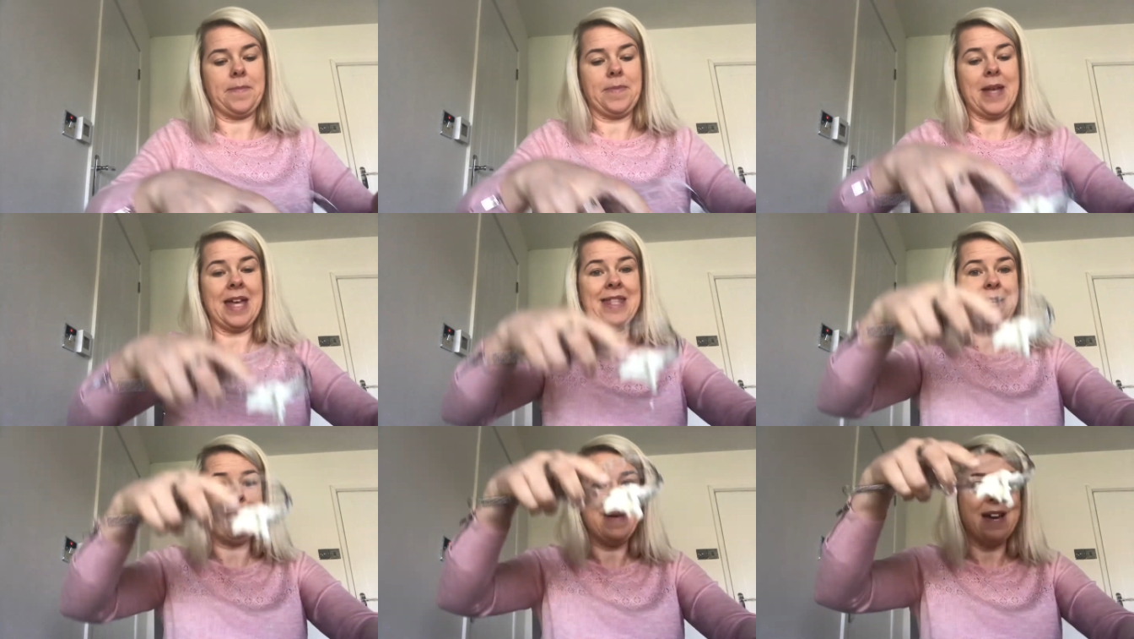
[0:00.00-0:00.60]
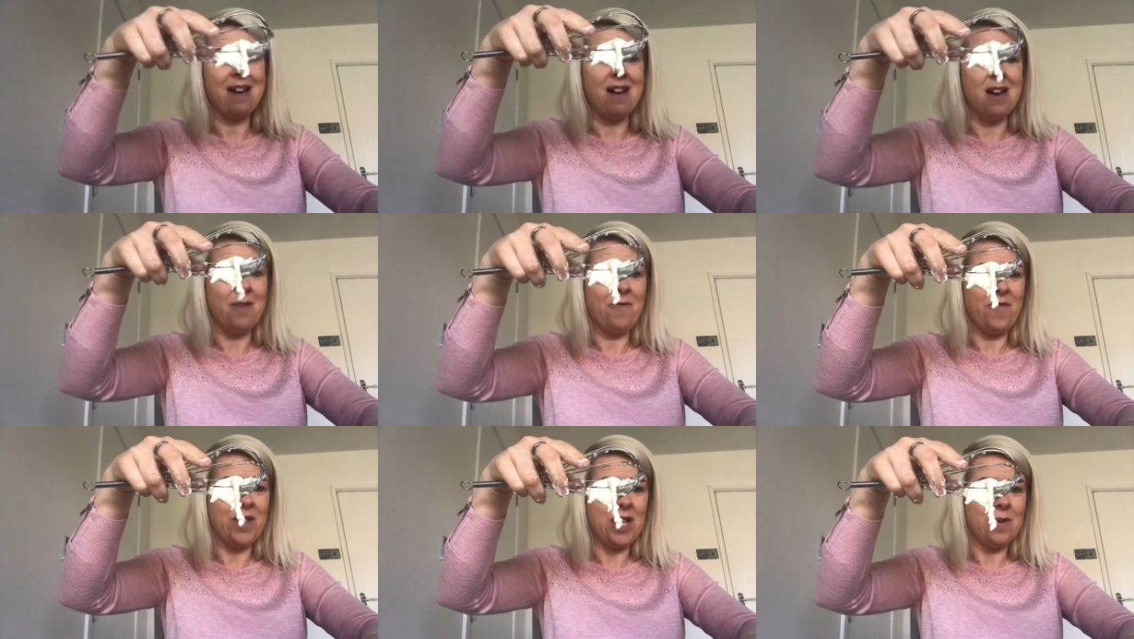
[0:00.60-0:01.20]
And they pick it
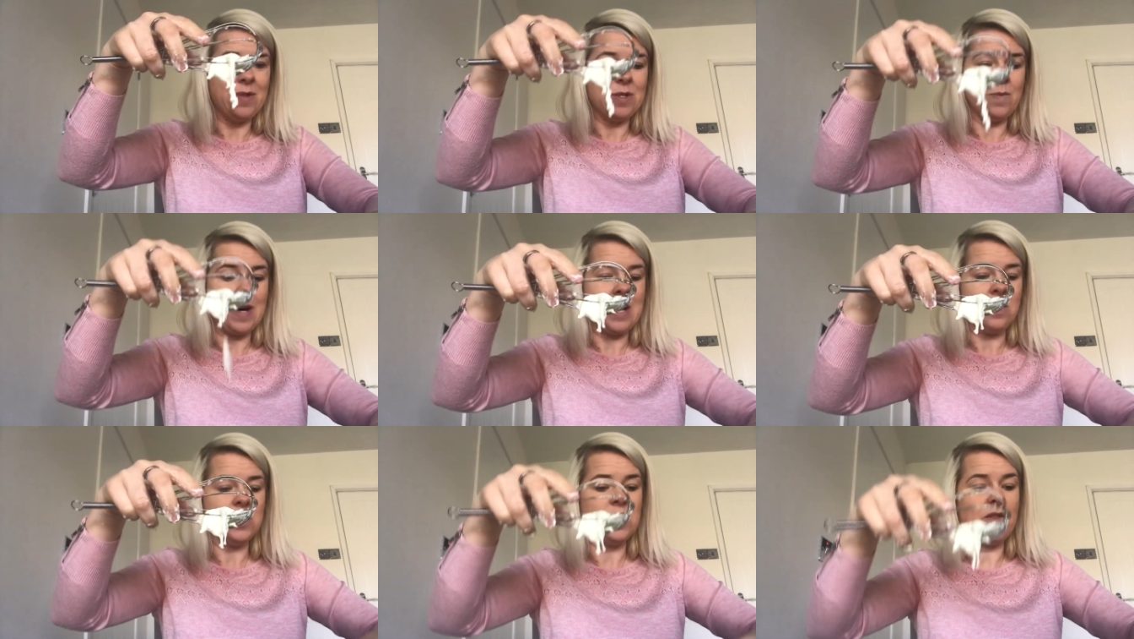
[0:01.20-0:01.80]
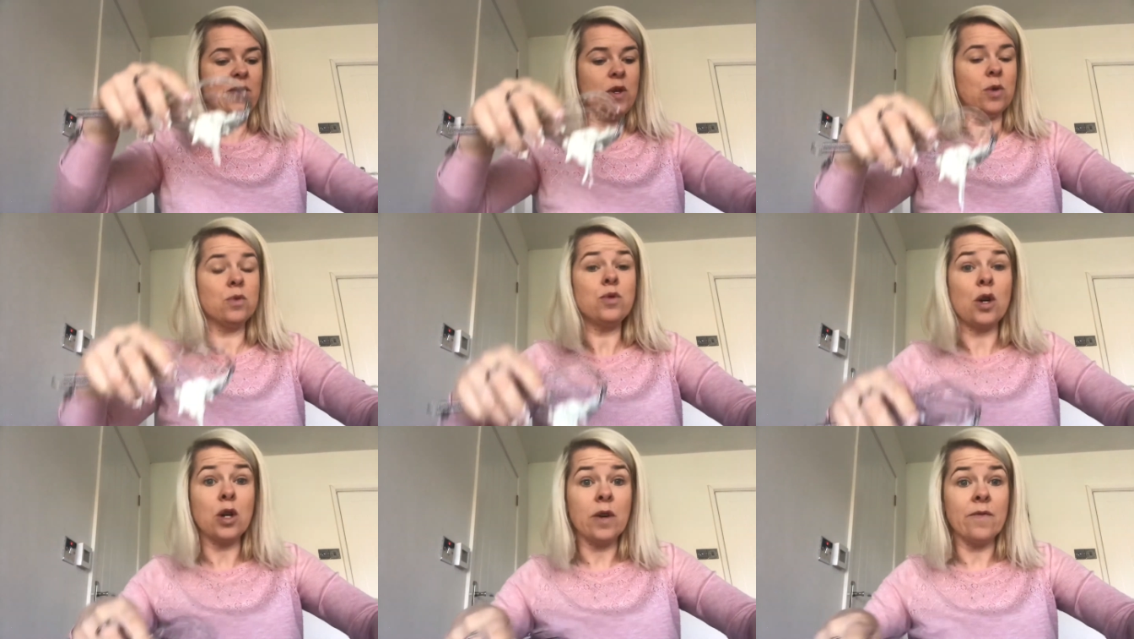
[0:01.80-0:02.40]
up for you as well. So if you're
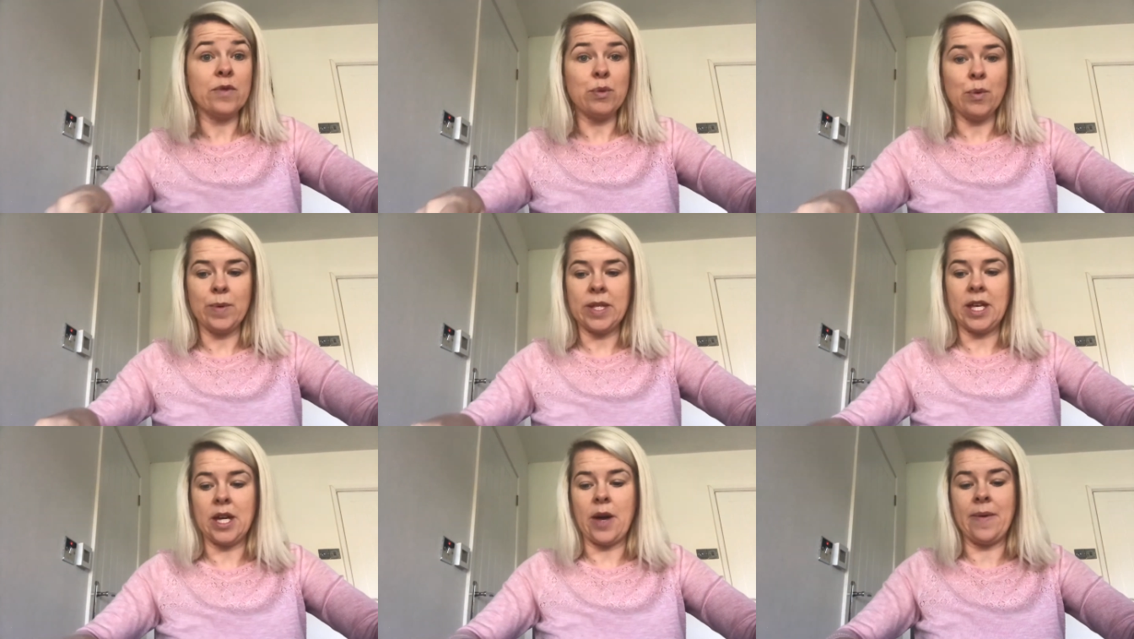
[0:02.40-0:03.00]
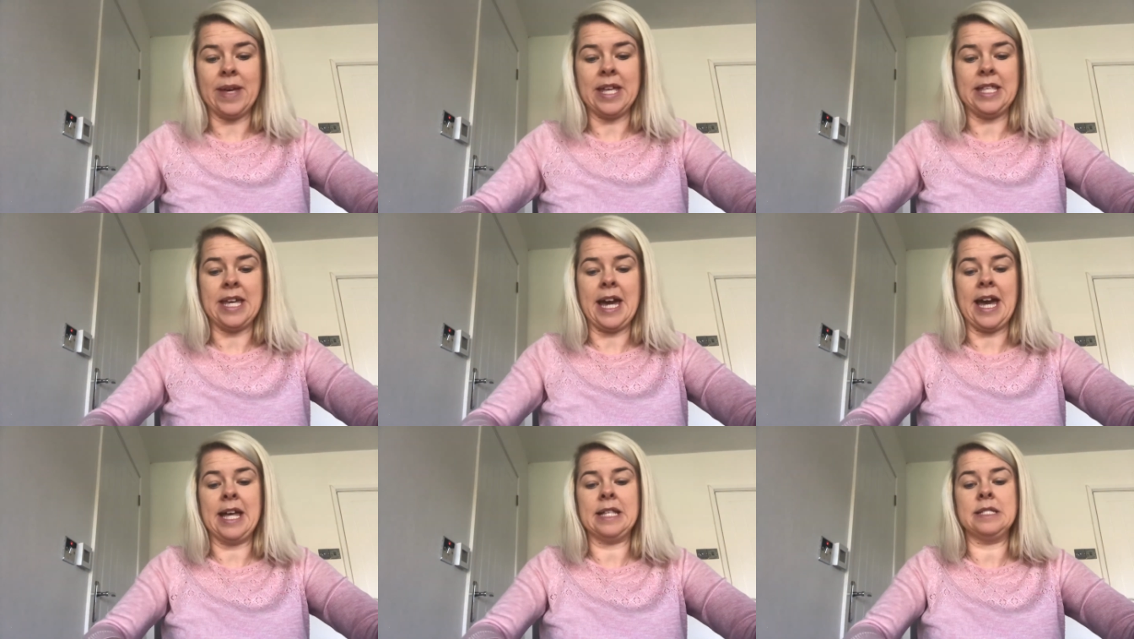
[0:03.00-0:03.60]
not comfortable with it going in
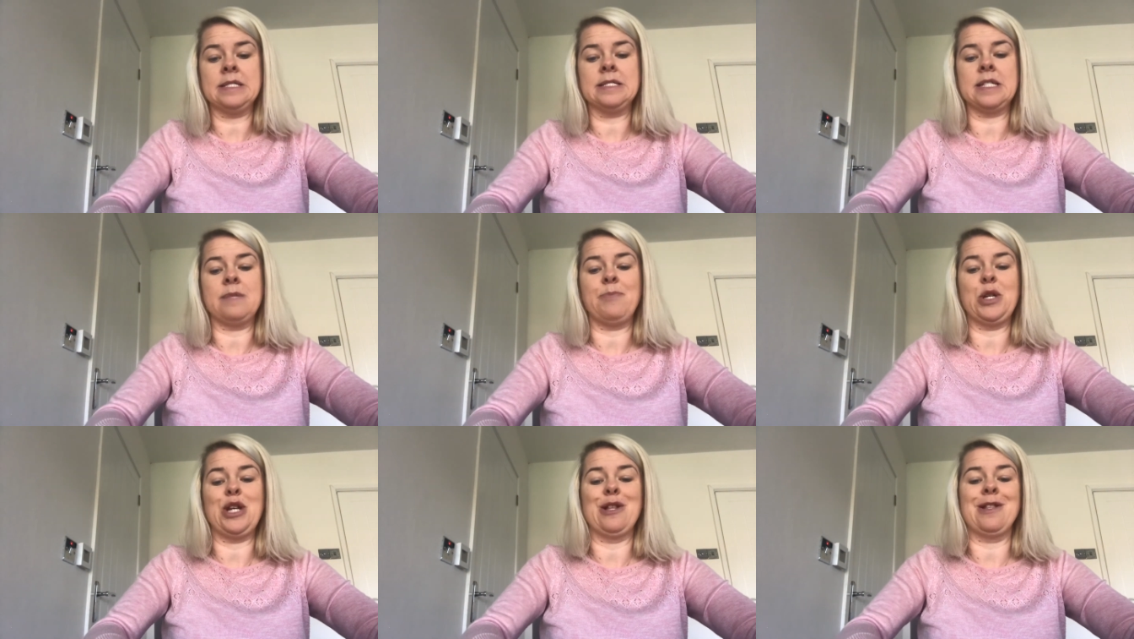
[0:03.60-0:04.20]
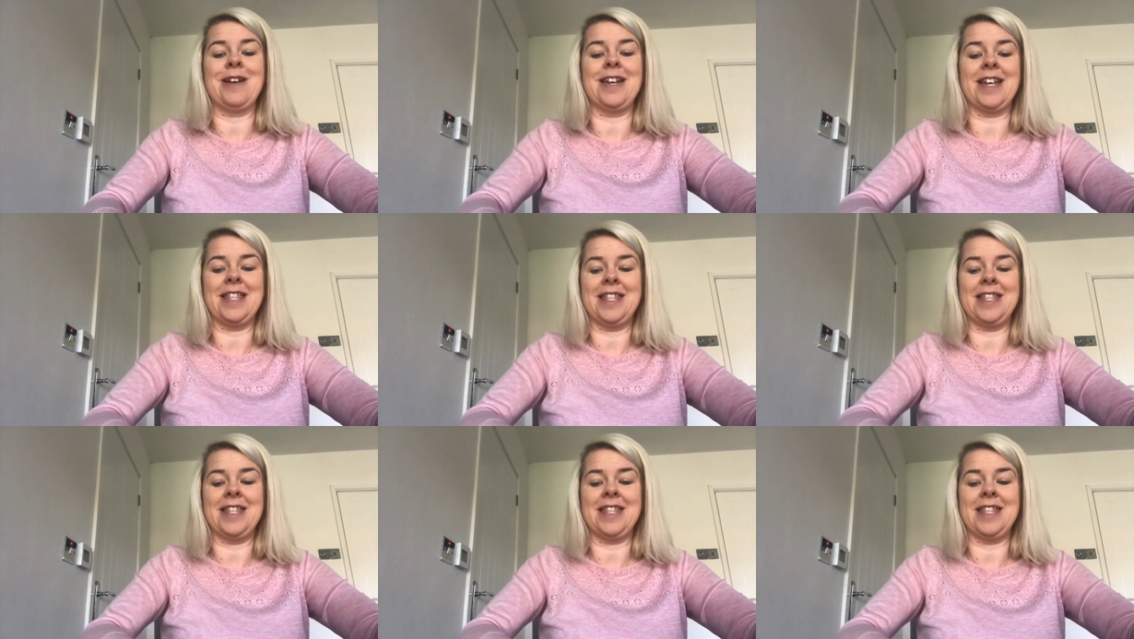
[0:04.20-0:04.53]
your hands, but you like